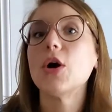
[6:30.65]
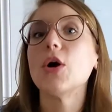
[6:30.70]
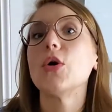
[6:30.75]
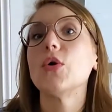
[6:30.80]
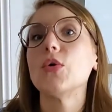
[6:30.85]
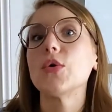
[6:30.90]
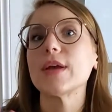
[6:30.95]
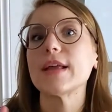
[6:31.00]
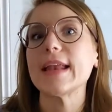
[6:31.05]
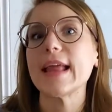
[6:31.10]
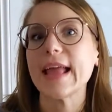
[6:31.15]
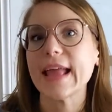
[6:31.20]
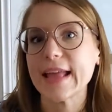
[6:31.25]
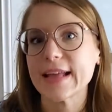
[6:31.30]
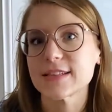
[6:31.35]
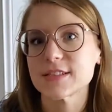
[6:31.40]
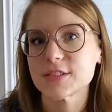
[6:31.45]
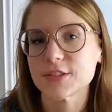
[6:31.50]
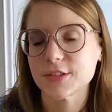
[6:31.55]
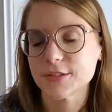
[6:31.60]
who can
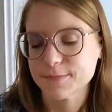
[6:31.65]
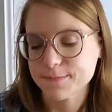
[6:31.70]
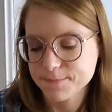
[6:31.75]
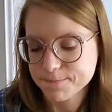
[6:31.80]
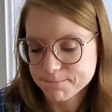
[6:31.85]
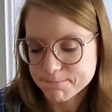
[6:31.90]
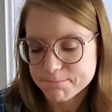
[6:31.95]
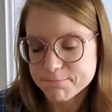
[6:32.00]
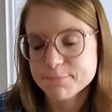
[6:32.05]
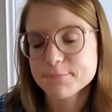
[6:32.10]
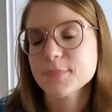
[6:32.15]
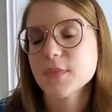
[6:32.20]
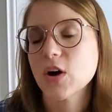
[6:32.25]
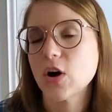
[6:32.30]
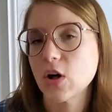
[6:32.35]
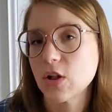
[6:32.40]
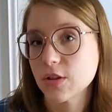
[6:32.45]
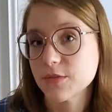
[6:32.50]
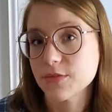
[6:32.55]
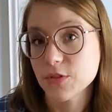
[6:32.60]
answer
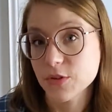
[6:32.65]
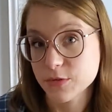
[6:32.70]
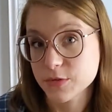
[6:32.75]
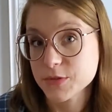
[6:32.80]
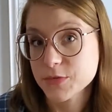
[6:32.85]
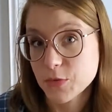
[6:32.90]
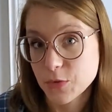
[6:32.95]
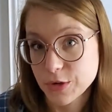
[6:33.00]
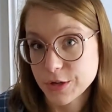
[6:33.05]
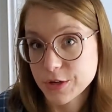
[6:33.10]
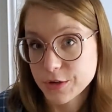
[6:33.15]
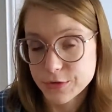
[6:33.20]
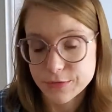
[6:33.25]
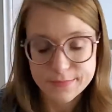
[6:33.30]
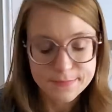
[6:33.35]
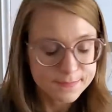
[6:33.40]
all of those for you.